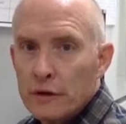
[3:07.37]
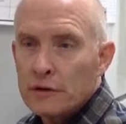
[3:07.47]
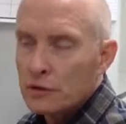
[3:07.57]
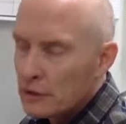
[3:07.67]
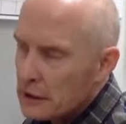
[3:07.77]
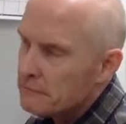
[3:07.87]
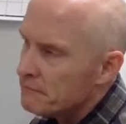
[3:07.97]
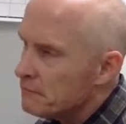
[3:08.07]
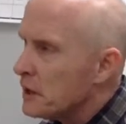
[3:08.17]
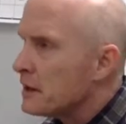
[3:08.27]
So it, it
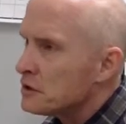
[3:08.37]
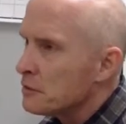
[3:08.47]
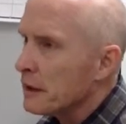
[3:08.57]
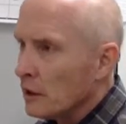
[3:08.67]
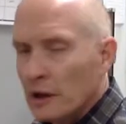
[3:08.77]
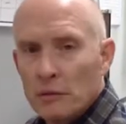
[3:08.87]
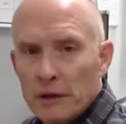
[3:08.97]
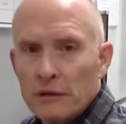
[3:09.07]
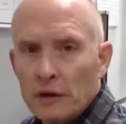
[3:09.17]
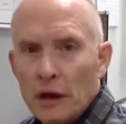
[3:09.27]
tends to be a little
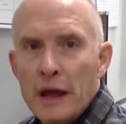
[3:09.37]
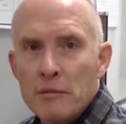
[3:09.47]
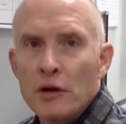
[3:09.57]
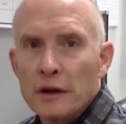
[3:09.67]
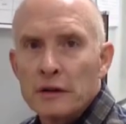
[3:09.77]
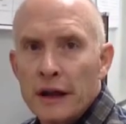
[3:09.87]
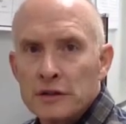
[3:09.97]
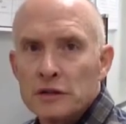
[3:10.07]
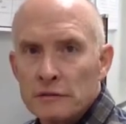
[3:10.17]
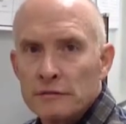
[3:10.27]
bit of a
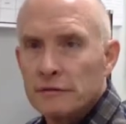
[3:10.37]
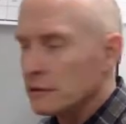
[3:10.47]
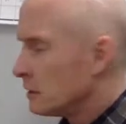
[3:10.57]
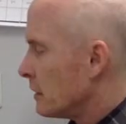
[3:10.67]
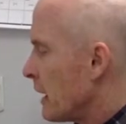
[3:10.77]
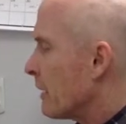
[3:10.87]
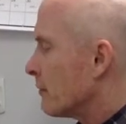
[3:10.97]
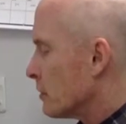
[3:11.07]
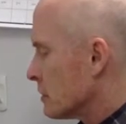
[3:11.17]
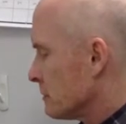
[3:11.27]
labor-intensive effort.